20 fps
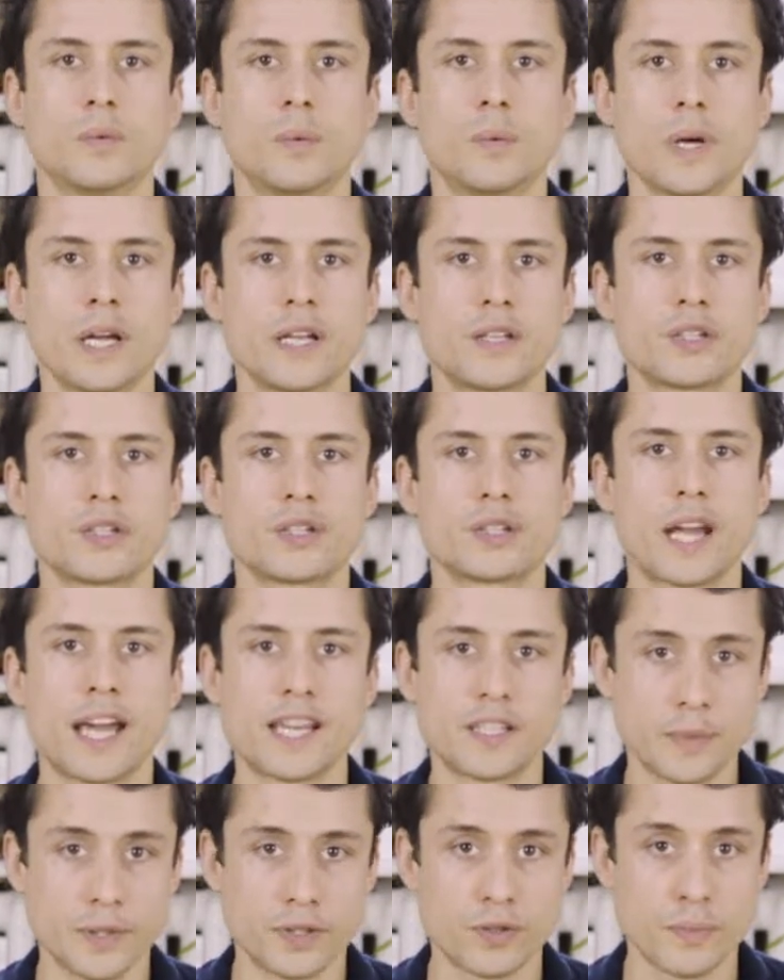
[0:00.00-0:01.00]
Which
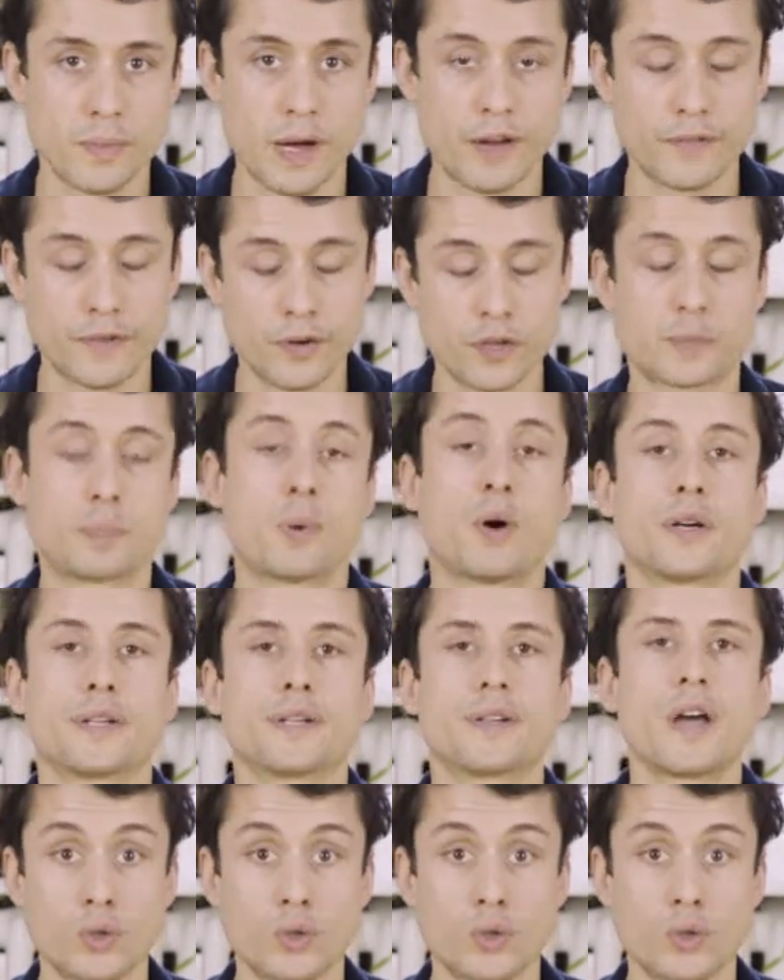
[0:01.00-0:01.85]
takes me to my first point.